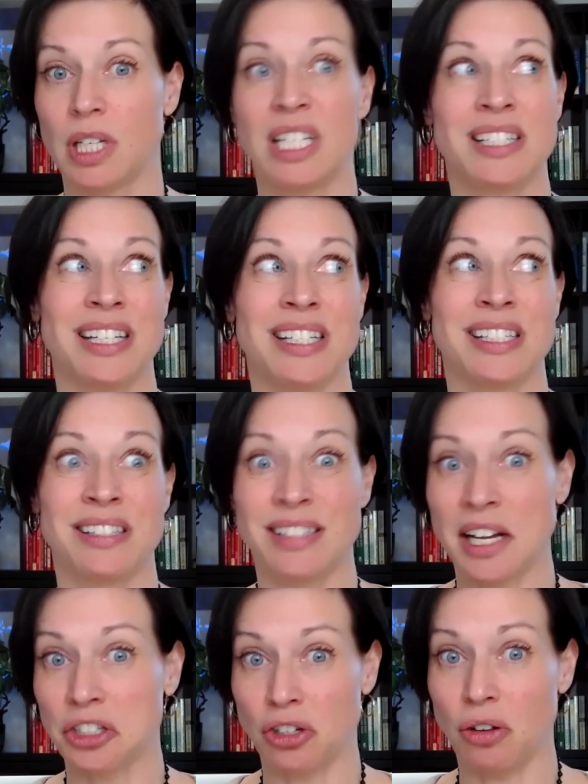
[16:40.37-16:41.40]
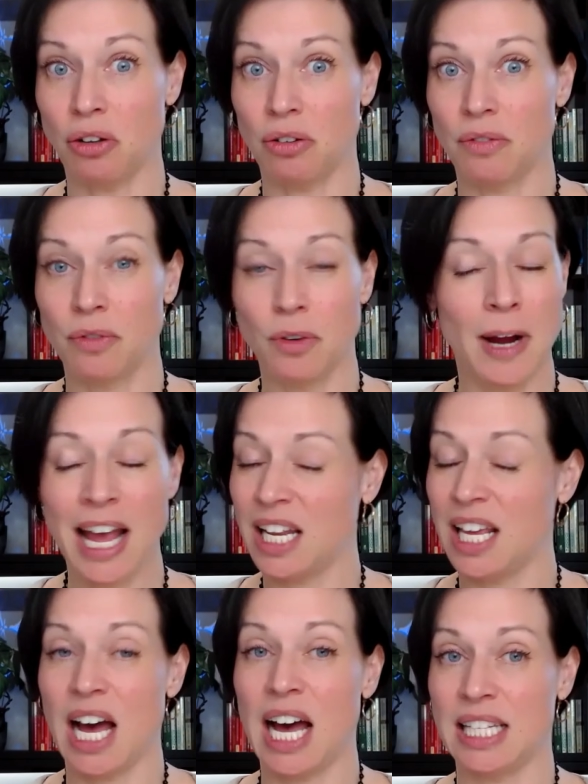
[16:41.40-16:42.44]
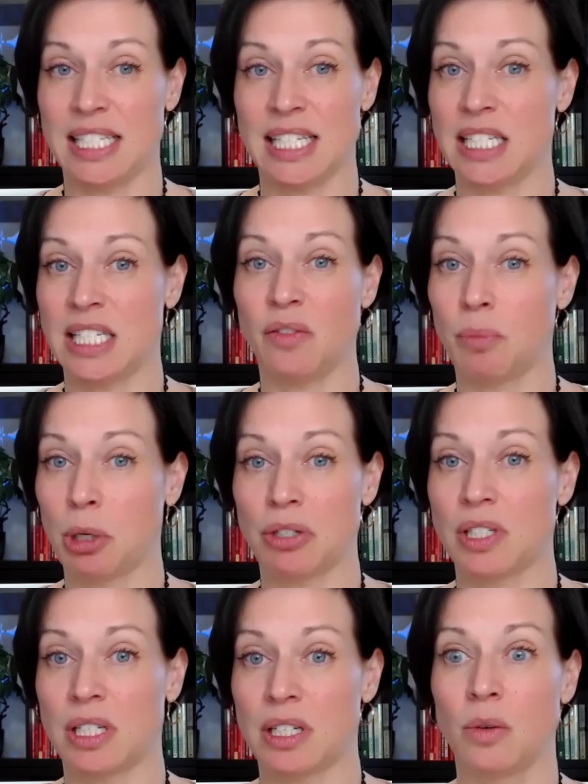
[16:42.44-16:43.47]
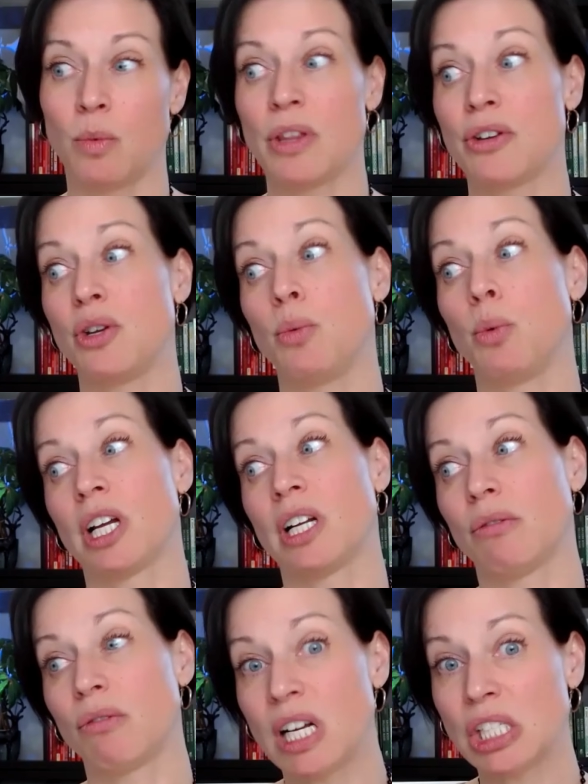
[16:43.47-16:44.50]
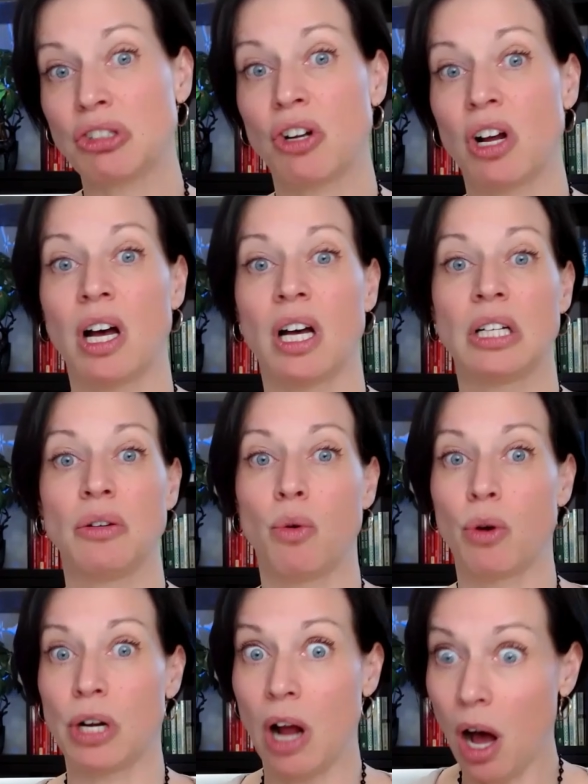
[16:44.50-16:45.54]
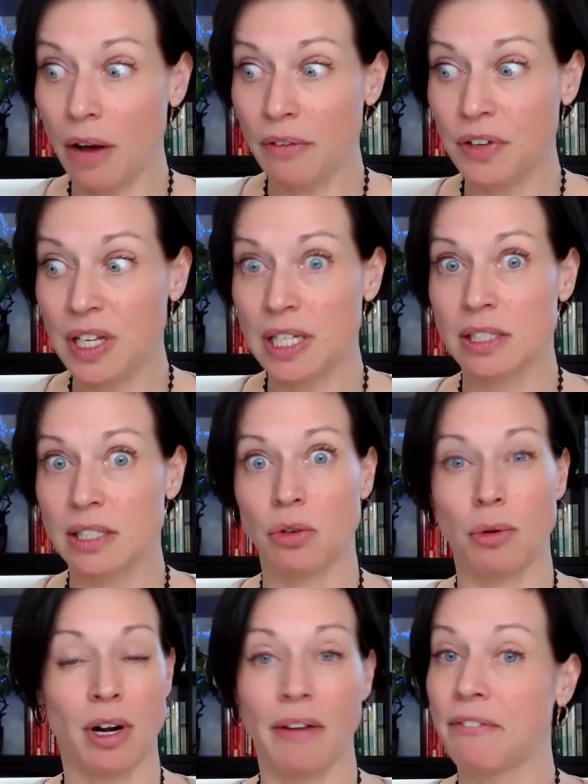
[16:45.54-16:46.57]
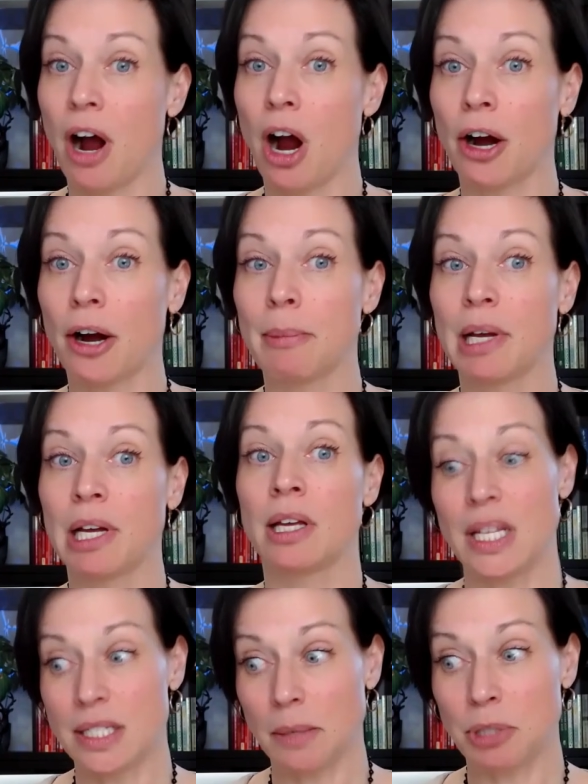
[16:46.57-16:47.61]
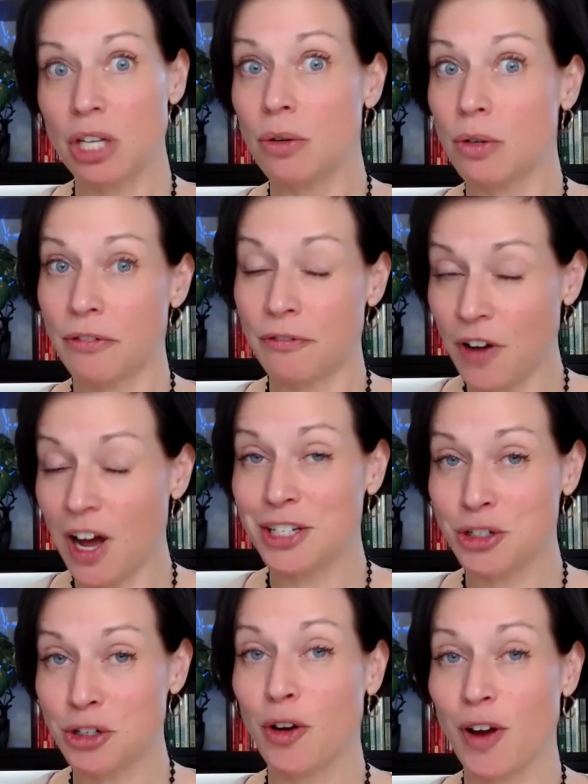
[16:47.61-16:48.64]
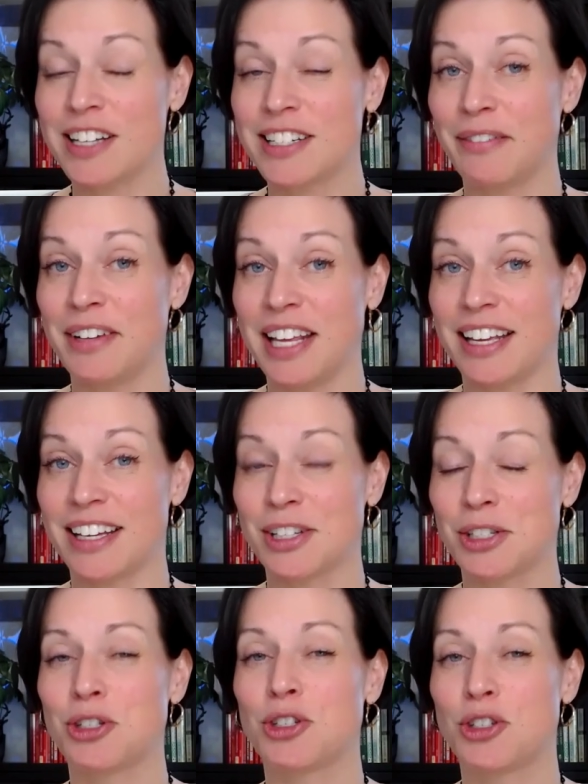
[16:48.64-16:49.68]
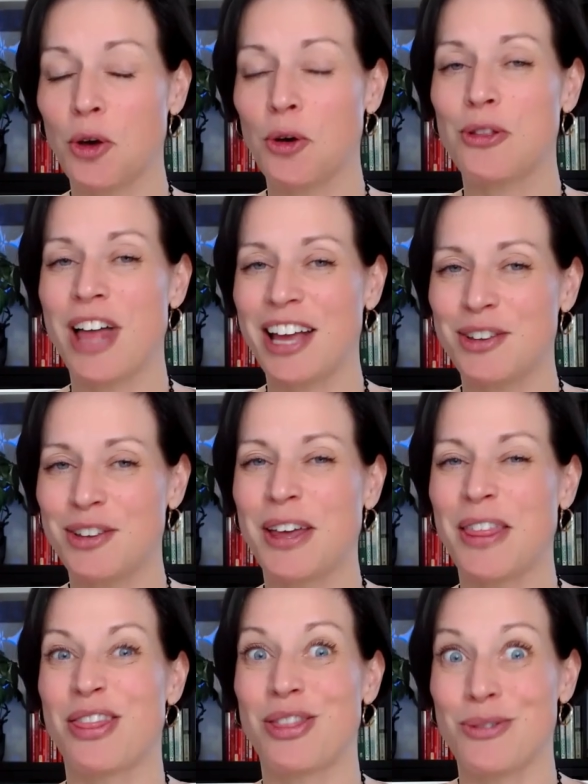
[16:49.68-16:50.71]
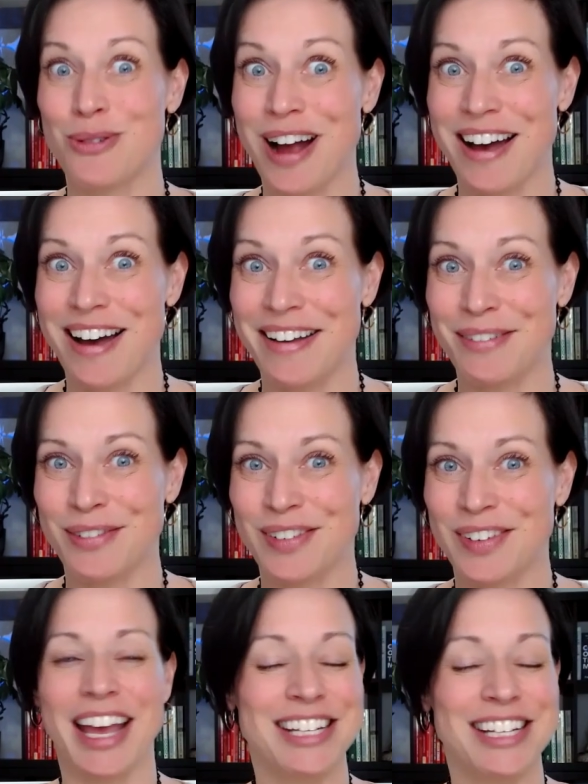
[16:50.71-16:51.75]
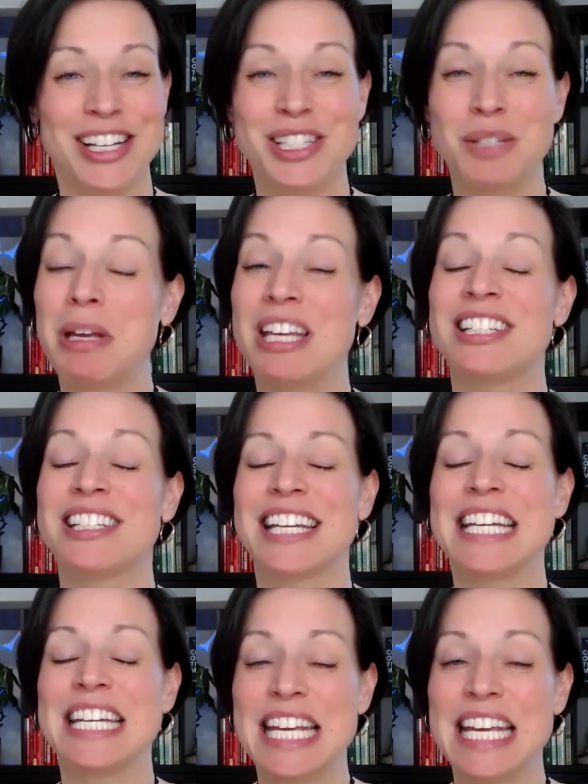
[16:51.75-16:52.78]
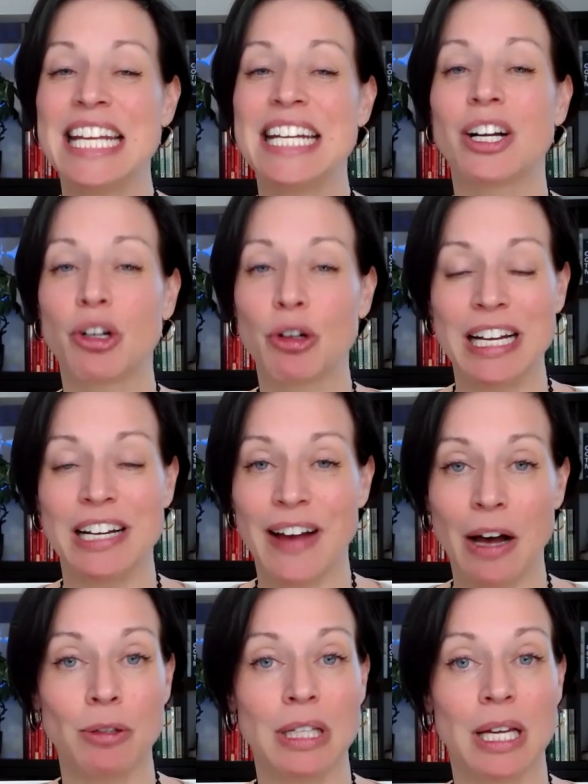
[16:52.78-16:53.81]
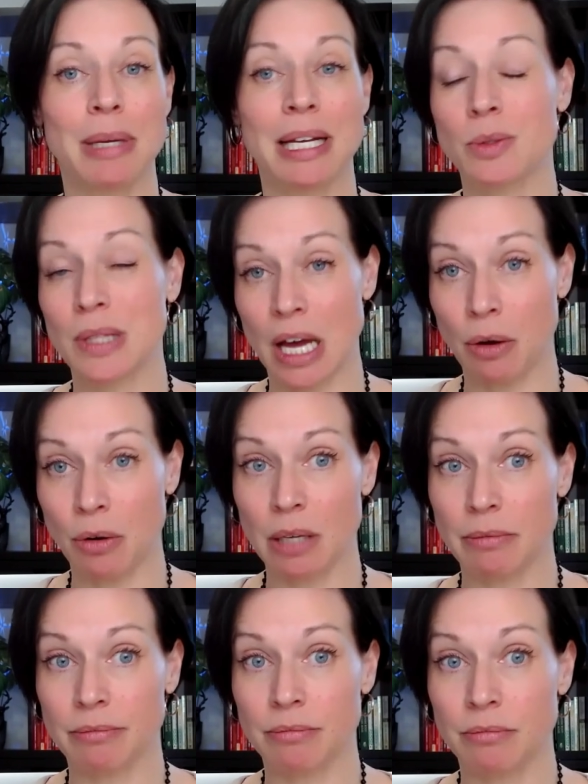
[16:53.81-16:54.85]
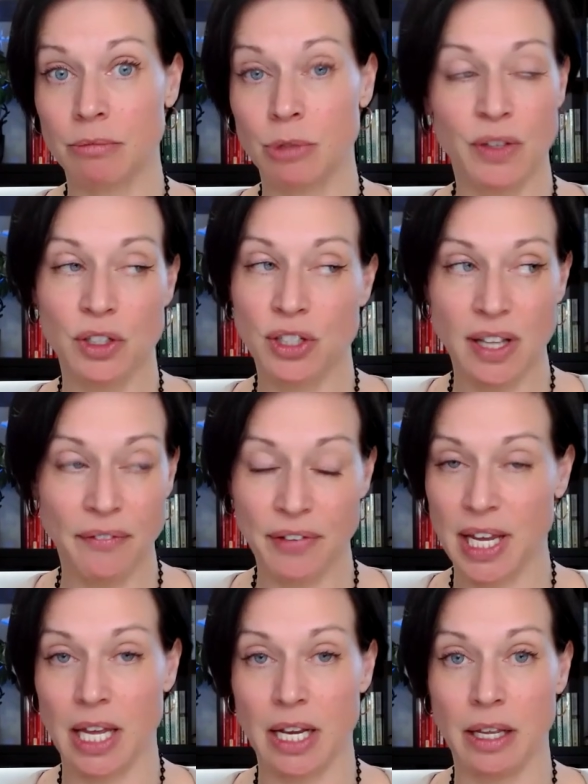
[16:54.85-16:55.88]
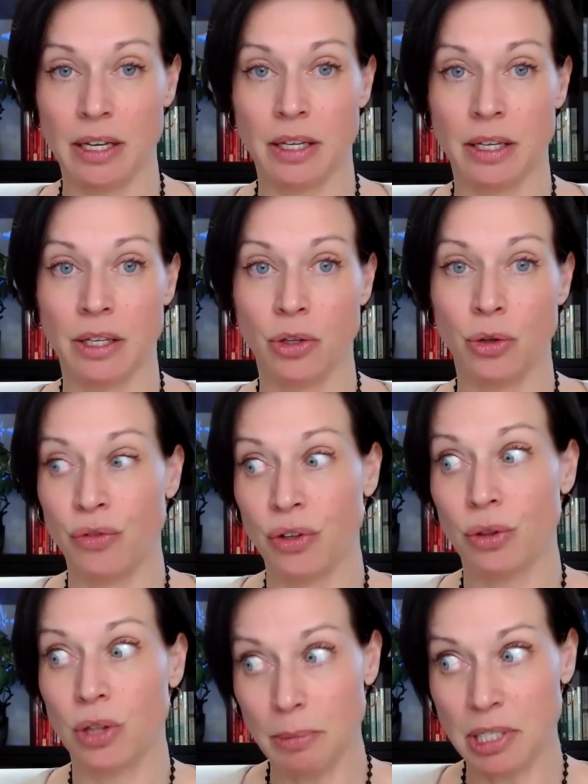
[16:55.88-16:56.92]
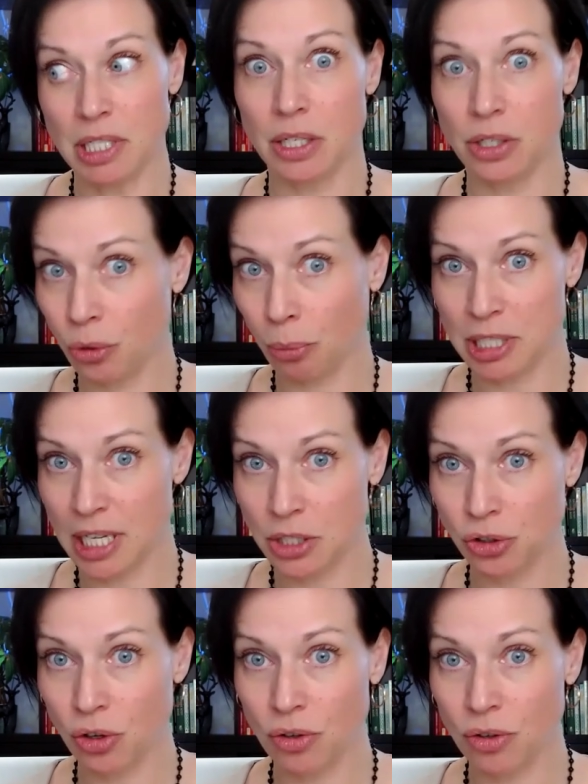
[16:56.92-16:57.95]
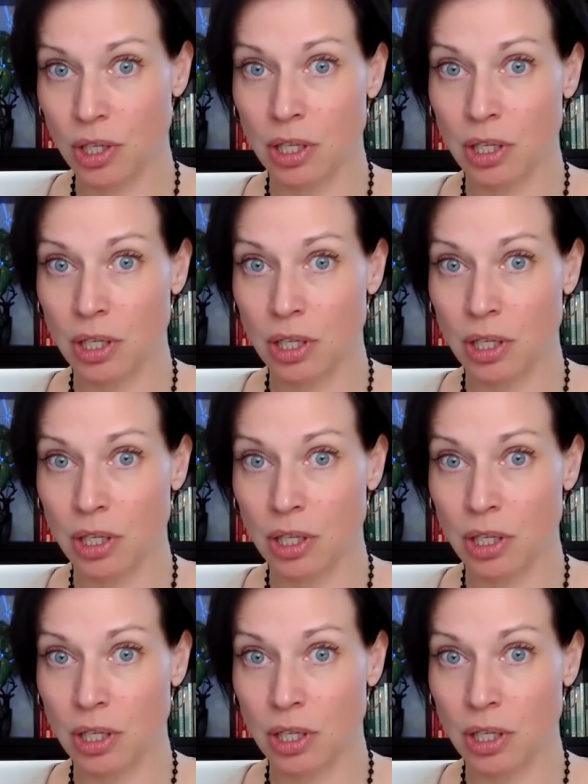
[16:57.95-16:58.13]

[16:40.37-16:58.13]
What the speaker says: It is essential for any highly sensitive person. Whether you work in a restaurant or an office or on a farm, it's up to you to find your creativity so that you can thrive. HSPs need a creative outlet because without it, you feel suffocated. You feel limited in your potential.